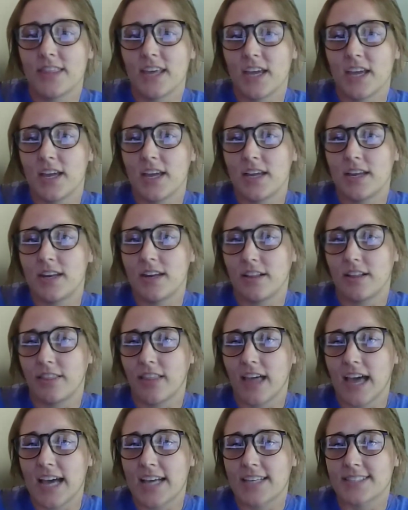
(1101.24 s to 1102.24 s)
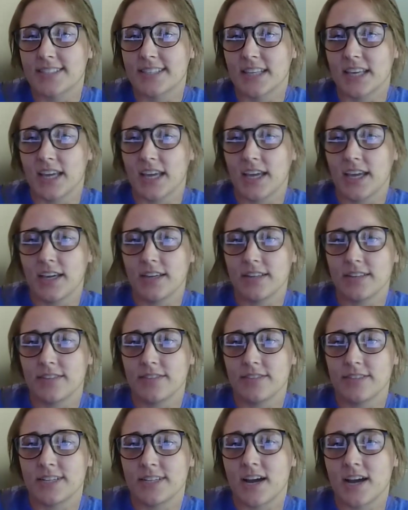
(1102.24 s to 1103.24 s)
And then
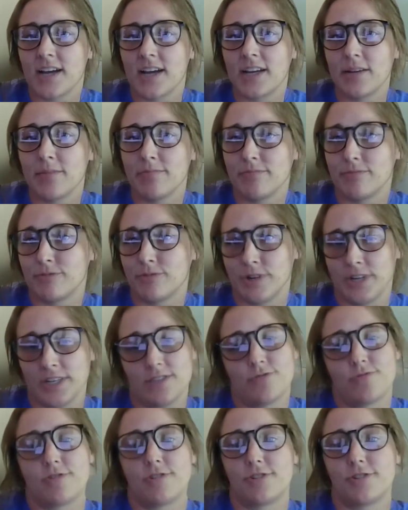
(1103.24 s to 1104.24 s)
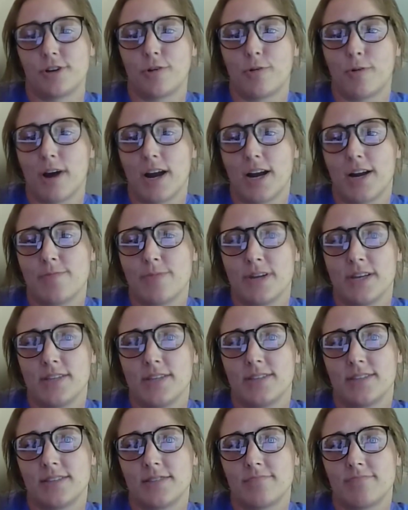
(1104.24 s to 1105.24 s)
lastly, time resource
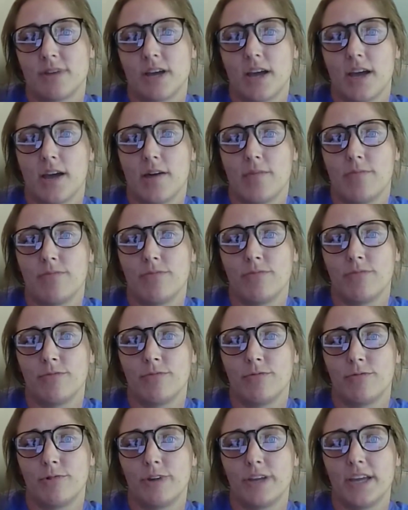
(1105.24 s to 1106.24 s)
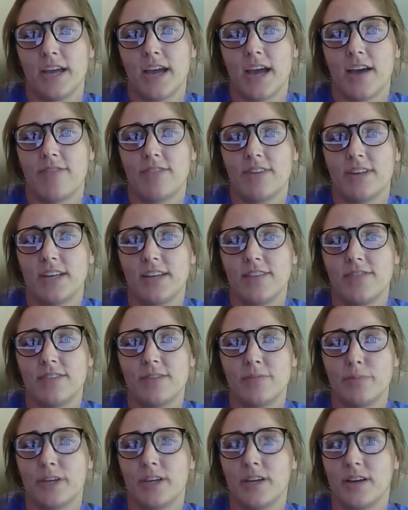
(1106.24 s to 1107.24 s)
requirements. We haven't
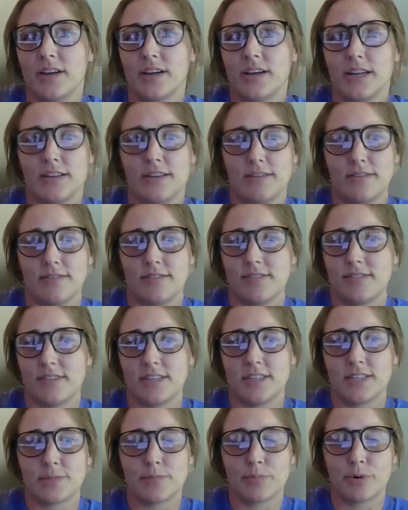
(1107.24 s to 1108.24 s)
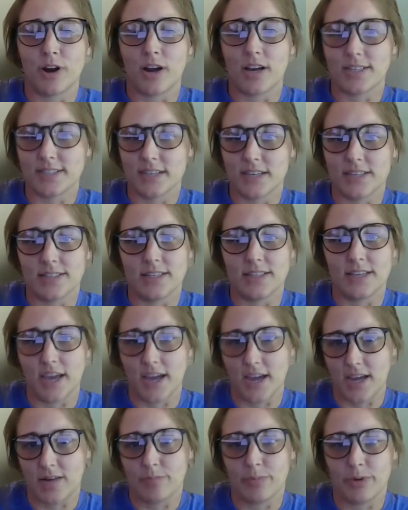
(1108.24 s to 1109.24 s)
even begun this process
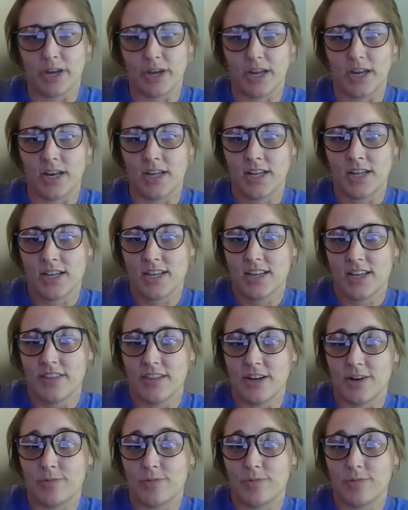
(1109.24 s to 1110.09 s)
yet, but